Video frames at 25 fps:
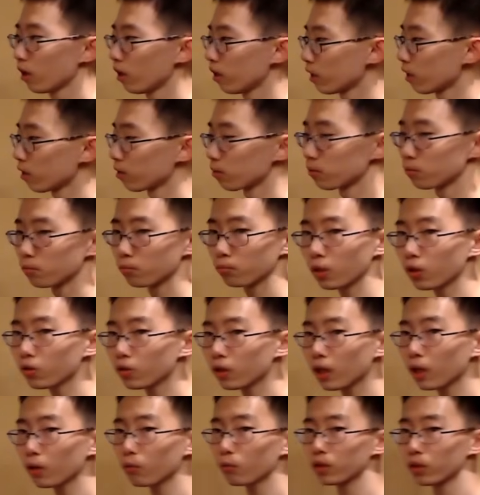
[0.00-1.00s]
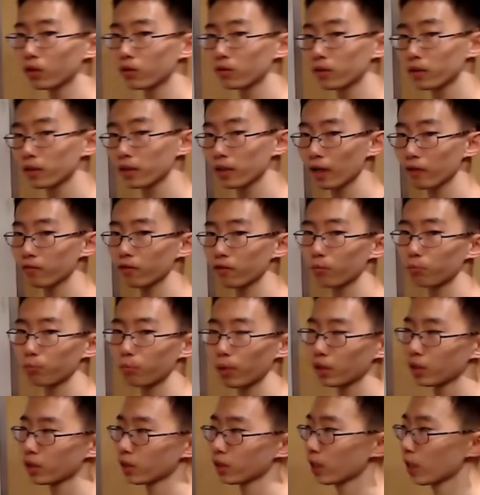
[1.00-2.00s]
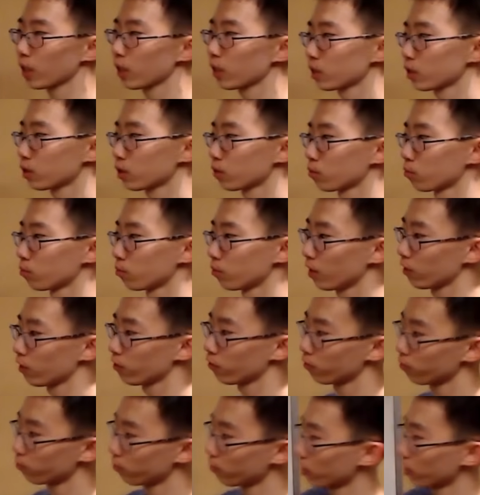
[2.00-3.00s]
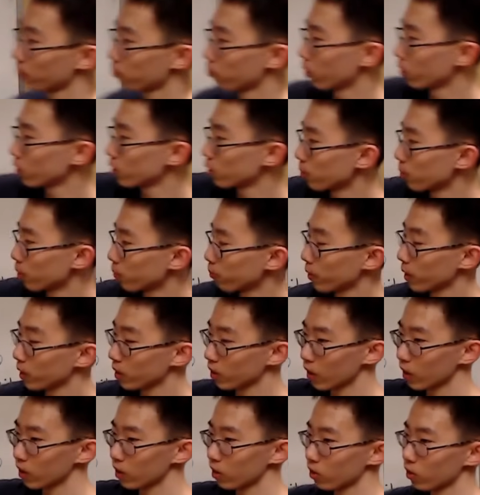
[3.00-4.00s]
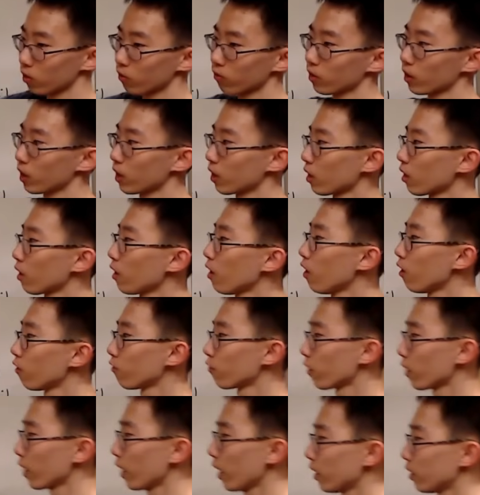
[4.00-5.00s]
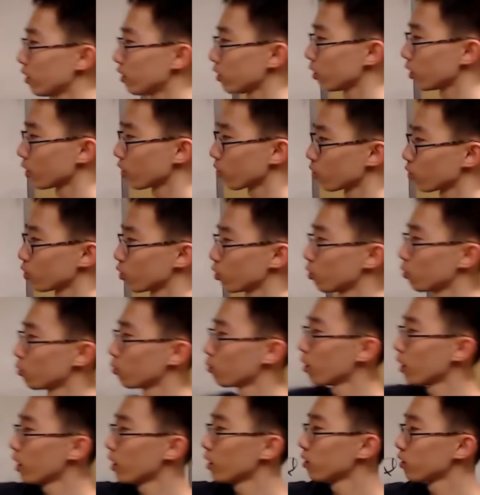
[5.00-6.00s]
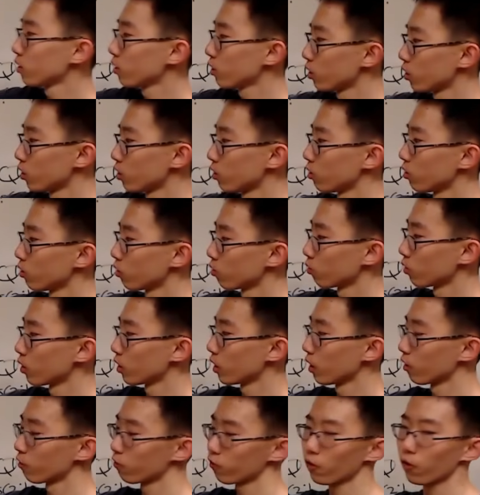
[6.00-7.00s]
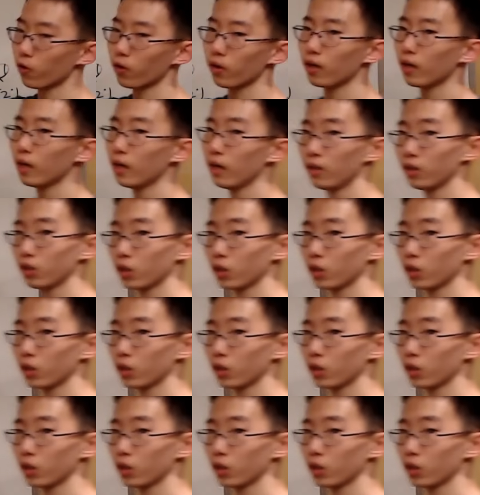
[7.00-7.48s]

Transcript: Now, note that we already have a base case. We have like multiple base cases over here for n is equal to one, two, three, and four.